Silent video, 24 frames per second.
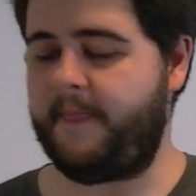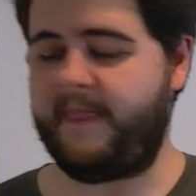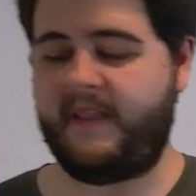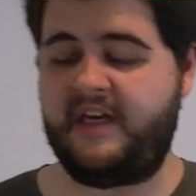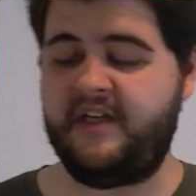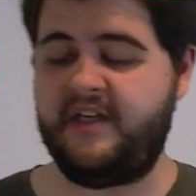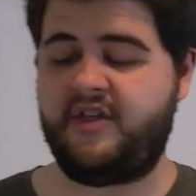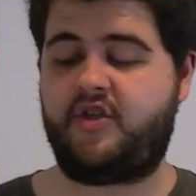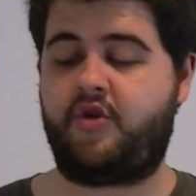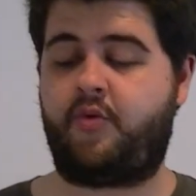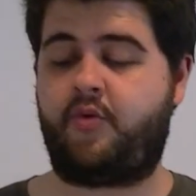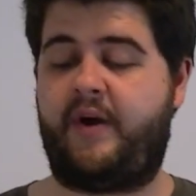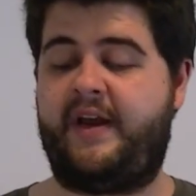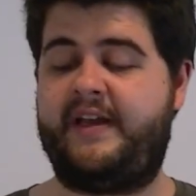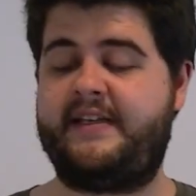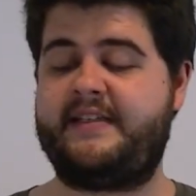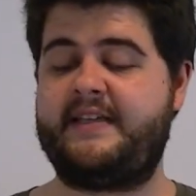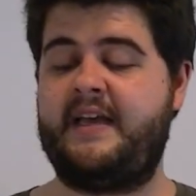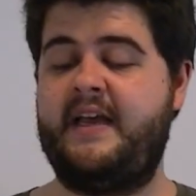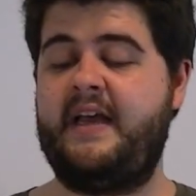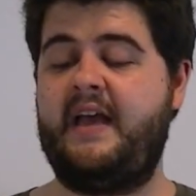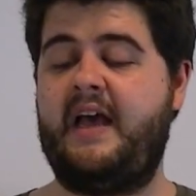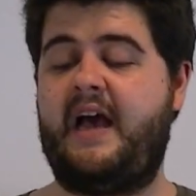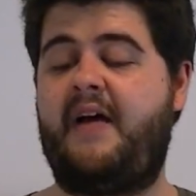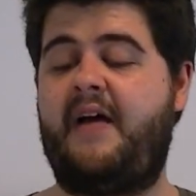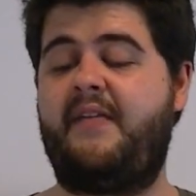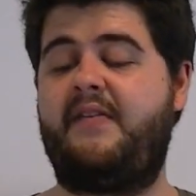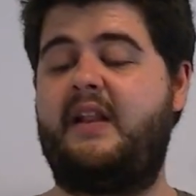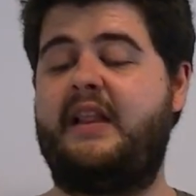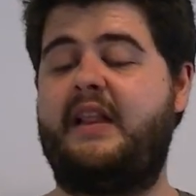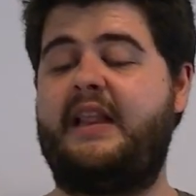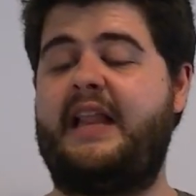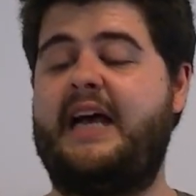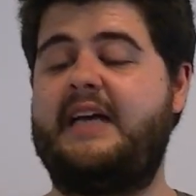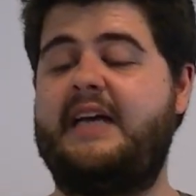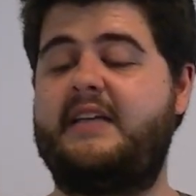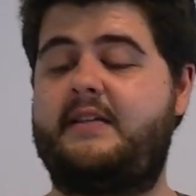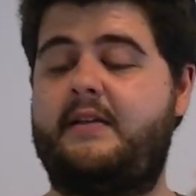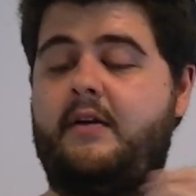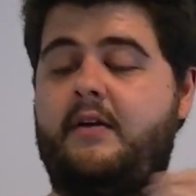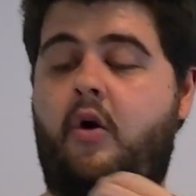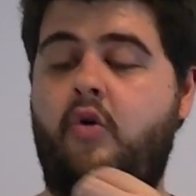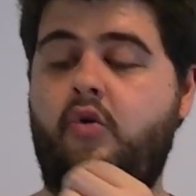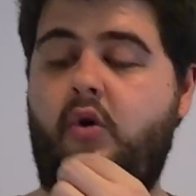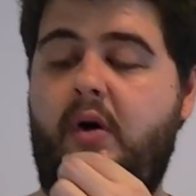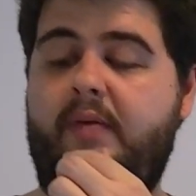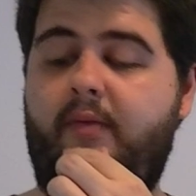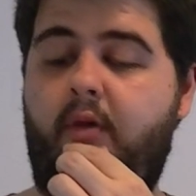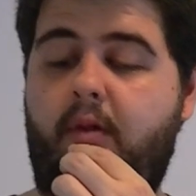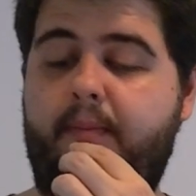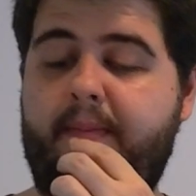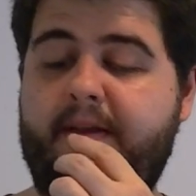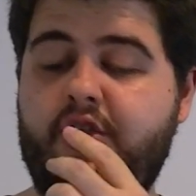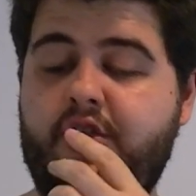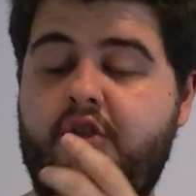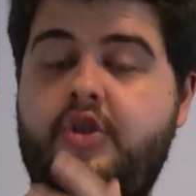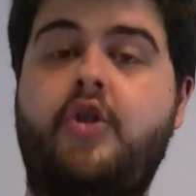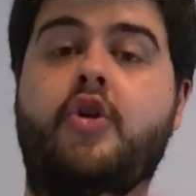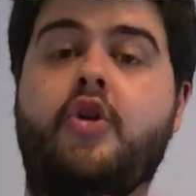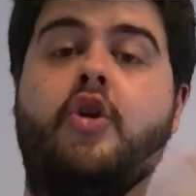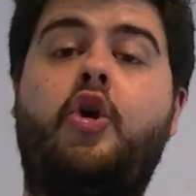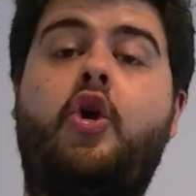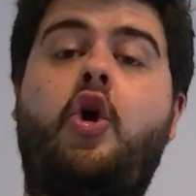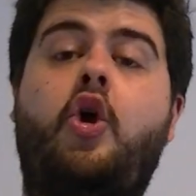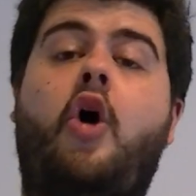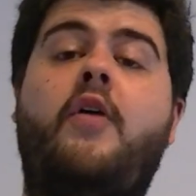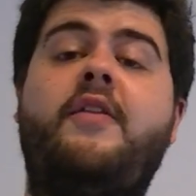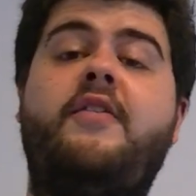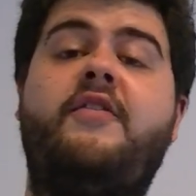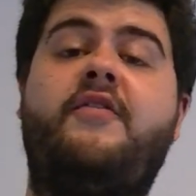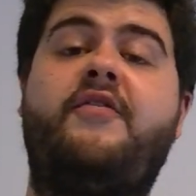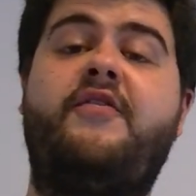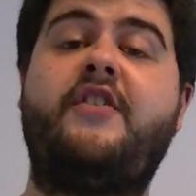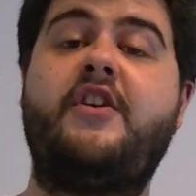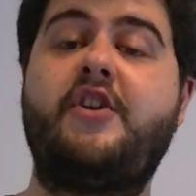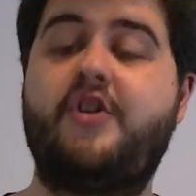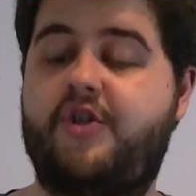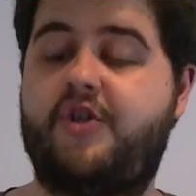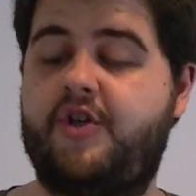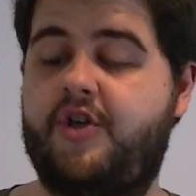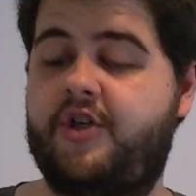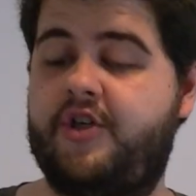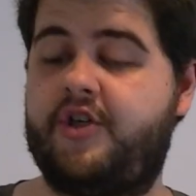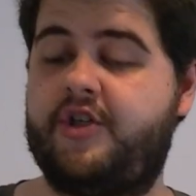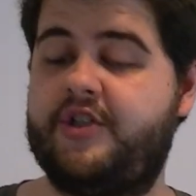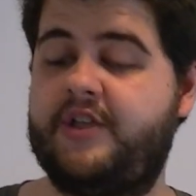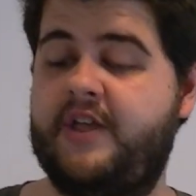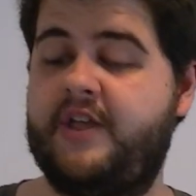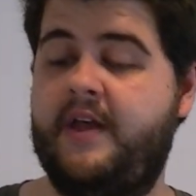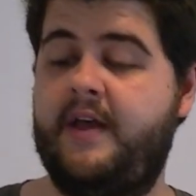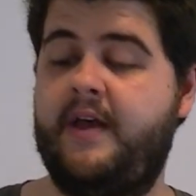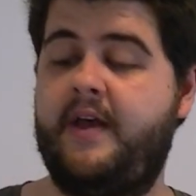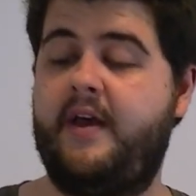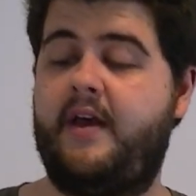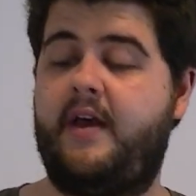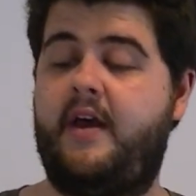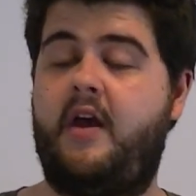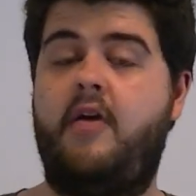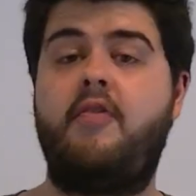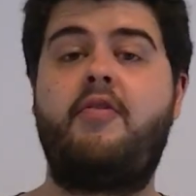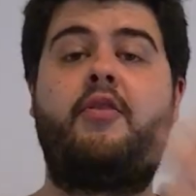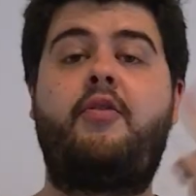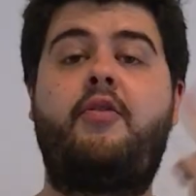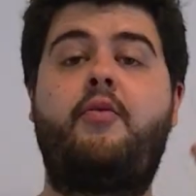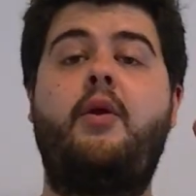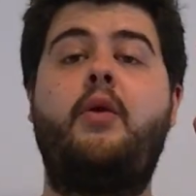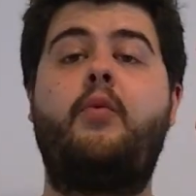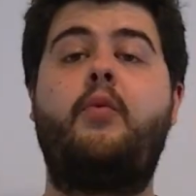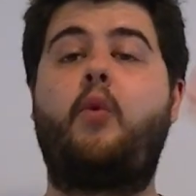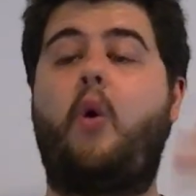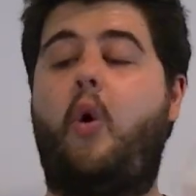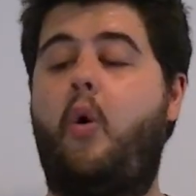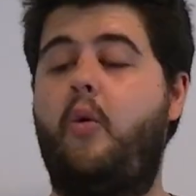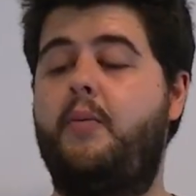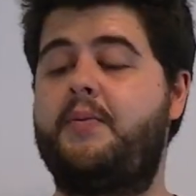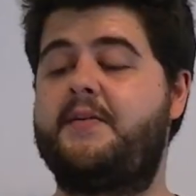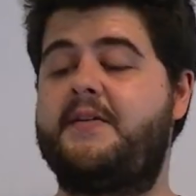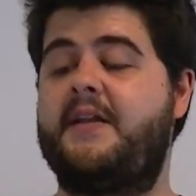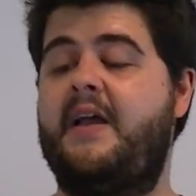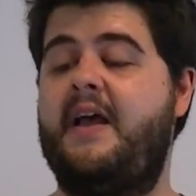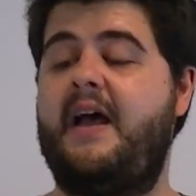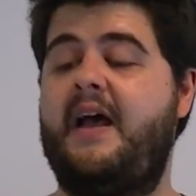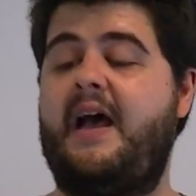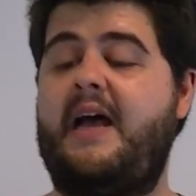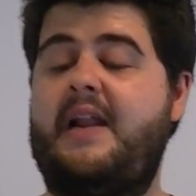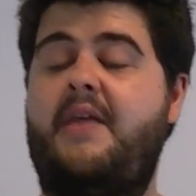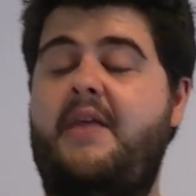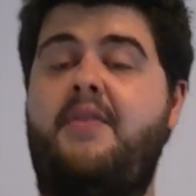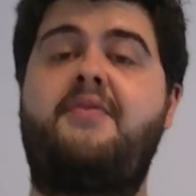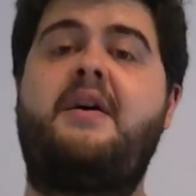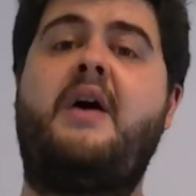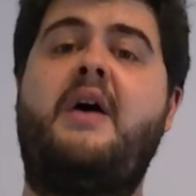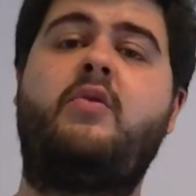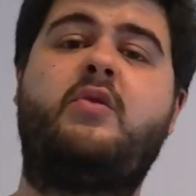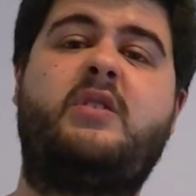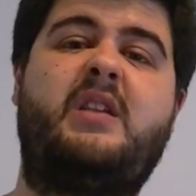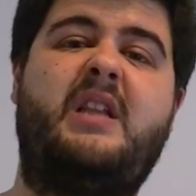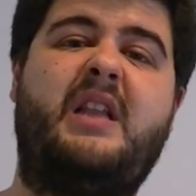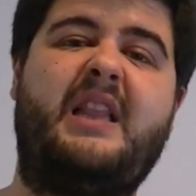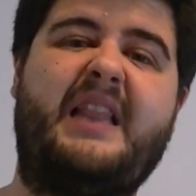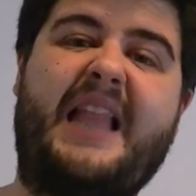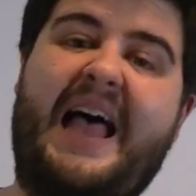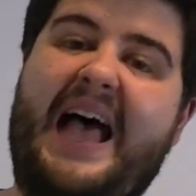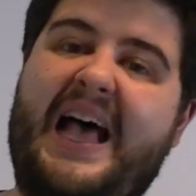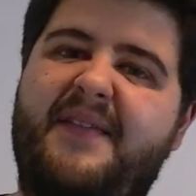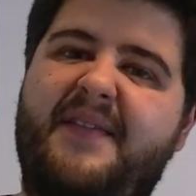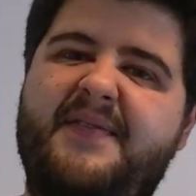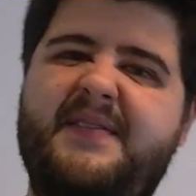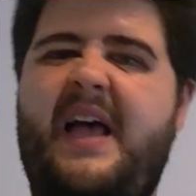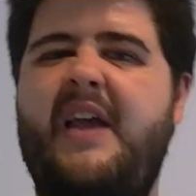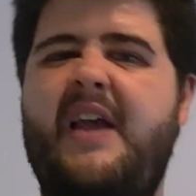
It's great. And the last honorable mention, Cody Fisher's Three Ropes and a Thousand Laughs.